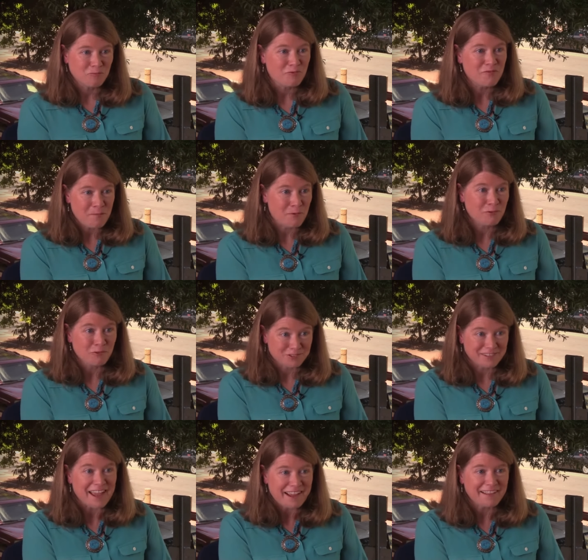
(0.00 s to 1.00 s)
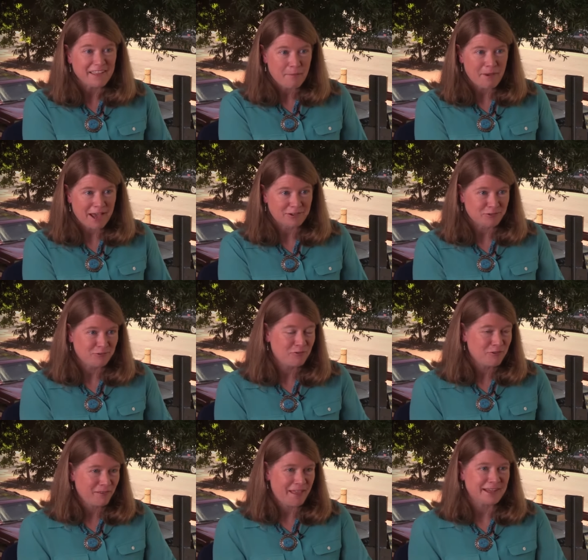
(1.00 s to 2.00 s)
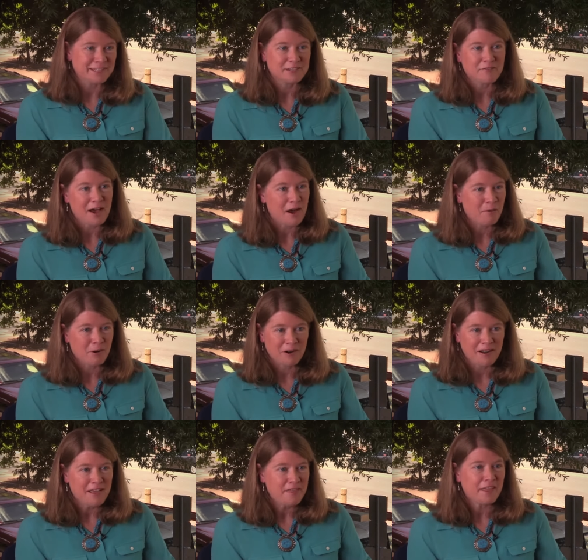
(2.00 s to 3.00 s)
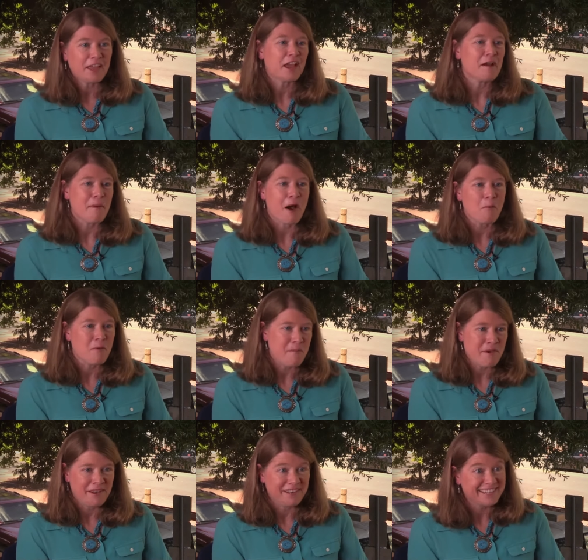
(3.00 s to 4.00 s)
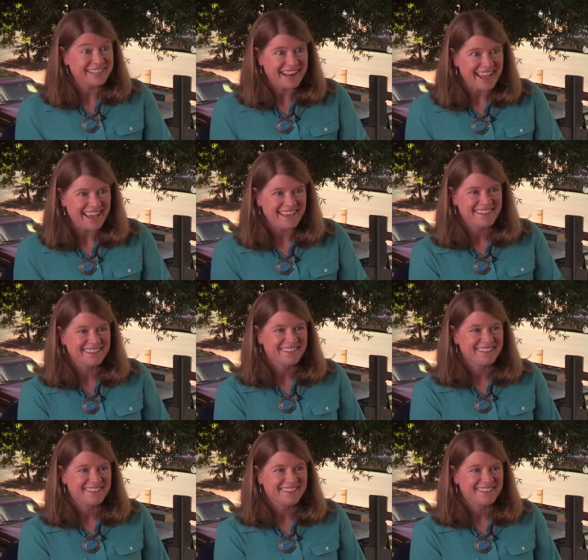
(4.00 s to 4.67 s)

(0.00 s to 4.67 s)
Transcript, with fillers: female rulers like Cleopatra through the lens of how we're thinking about women today.